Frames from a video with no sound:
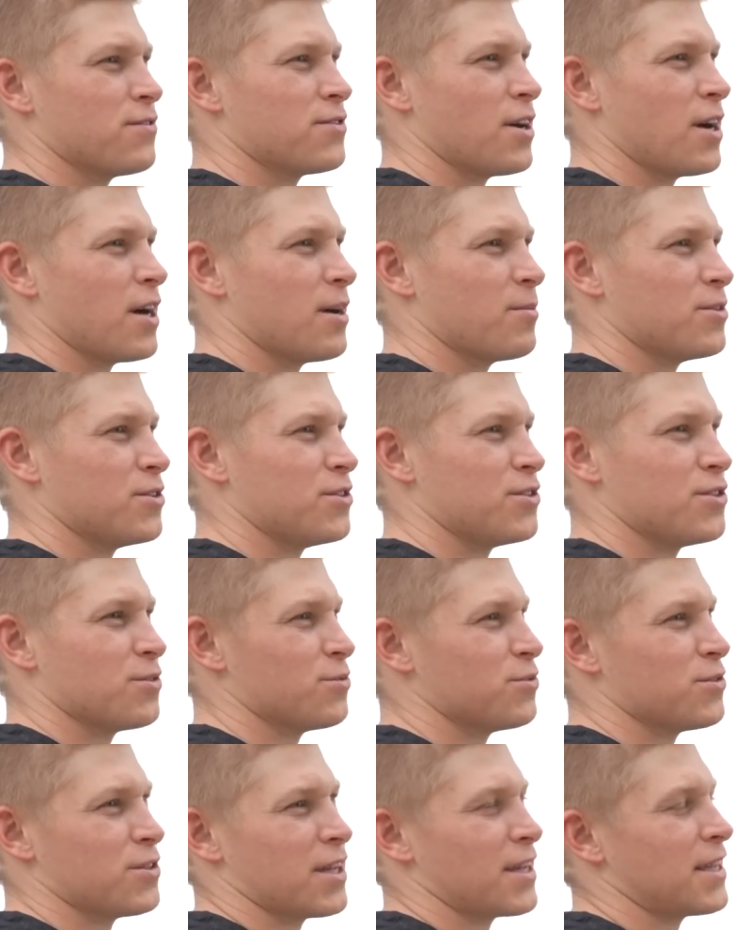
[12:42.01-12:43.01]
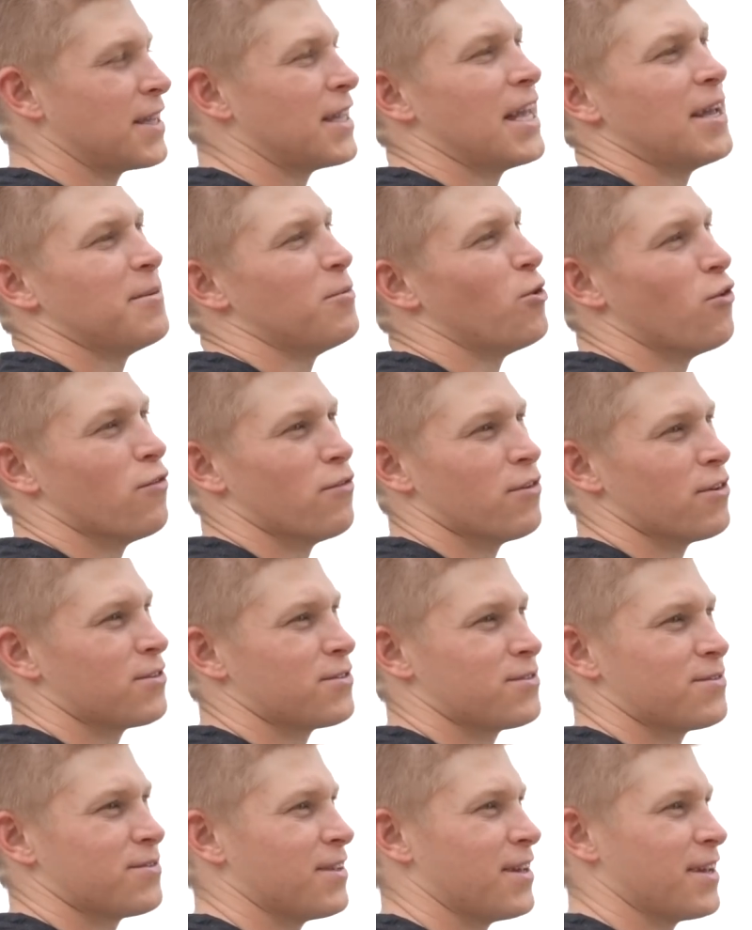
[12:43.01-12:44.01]
saw him, and it was like game over.
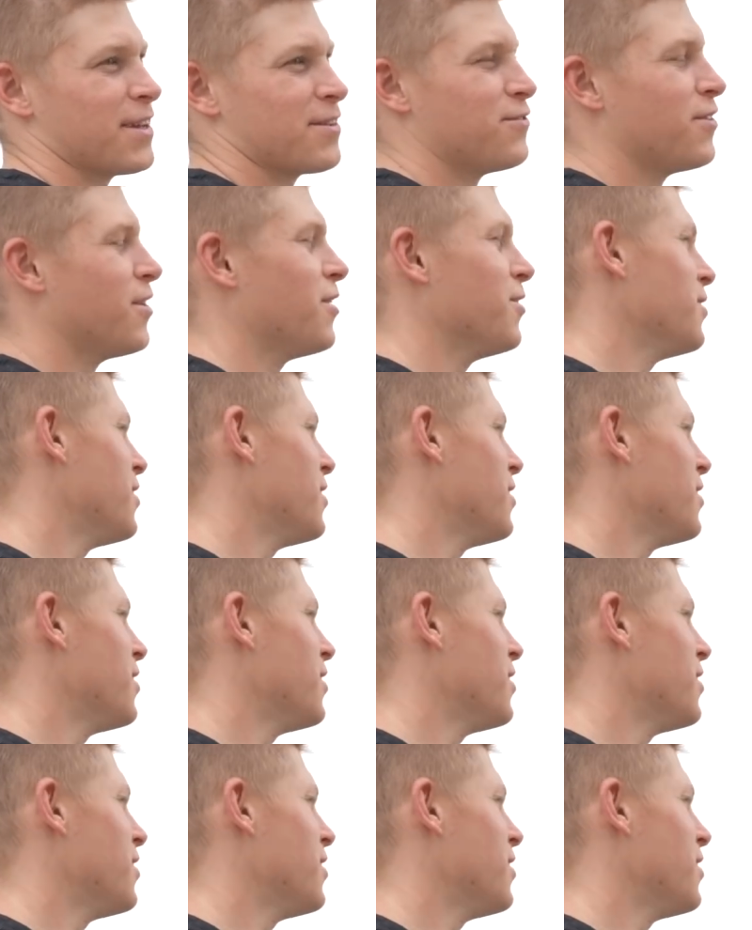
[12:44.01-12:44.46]
Like fell in